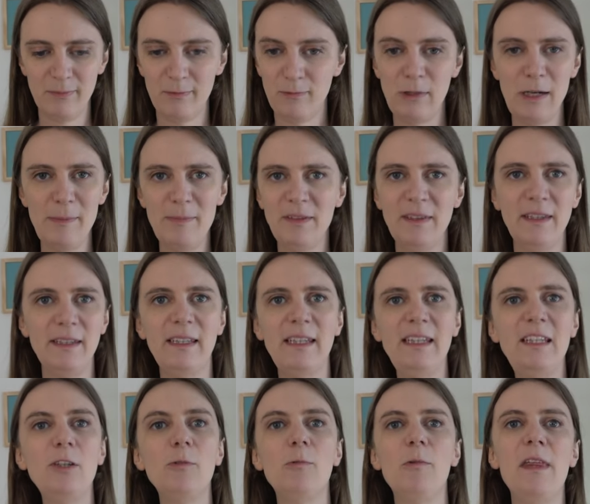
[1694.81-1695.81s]
grabbing the
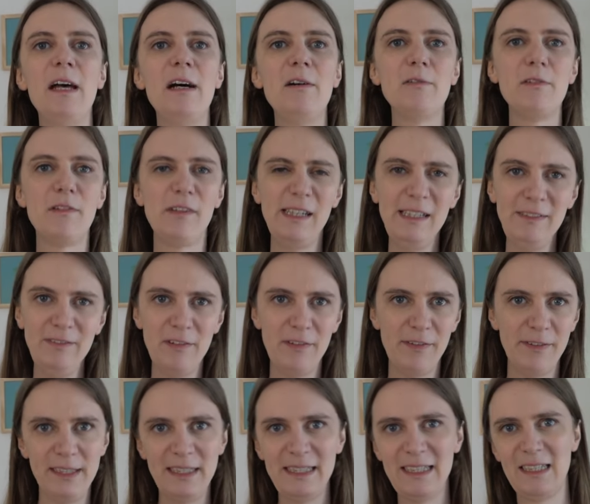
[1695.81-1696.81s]
key without even
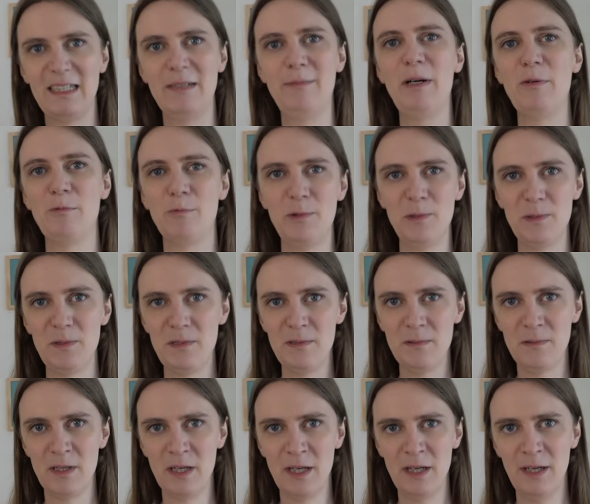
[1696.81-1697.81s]
thinking about water?
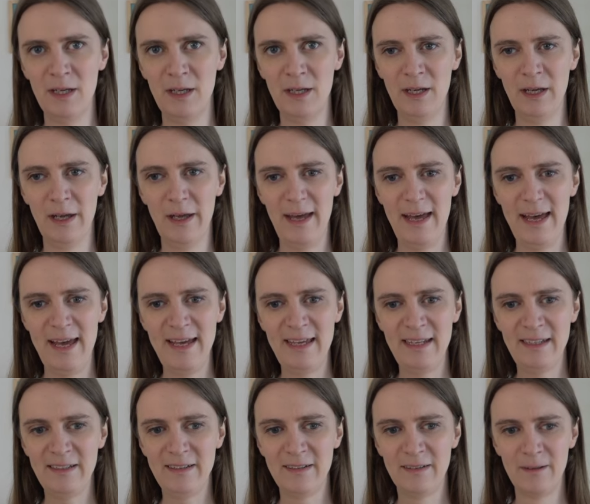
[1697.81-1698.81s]

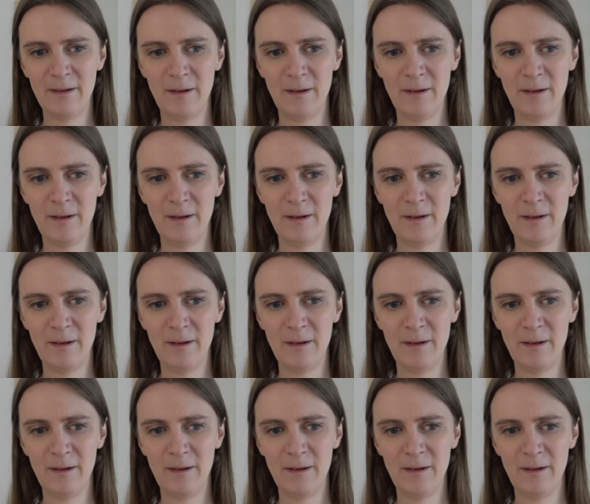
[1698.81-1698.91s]
And